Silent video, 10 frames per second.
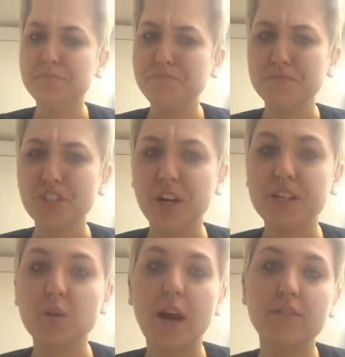Sorry,
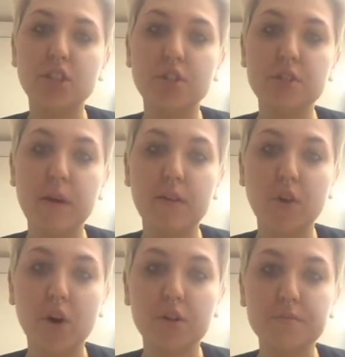so I have to use my
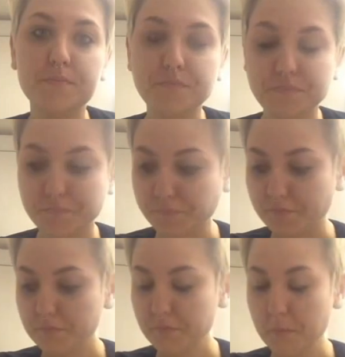phone
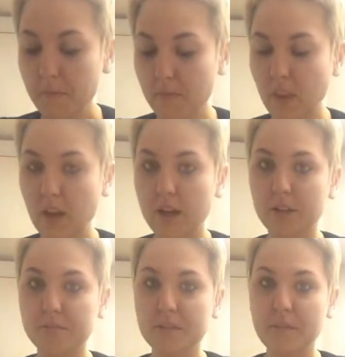
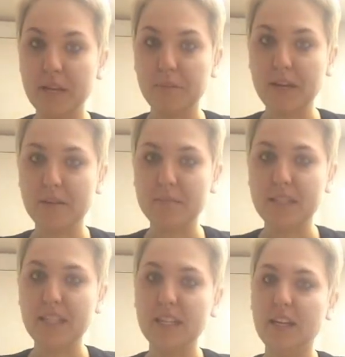to make my
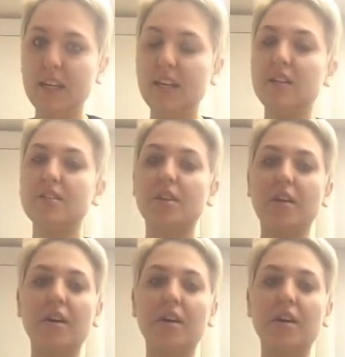update. So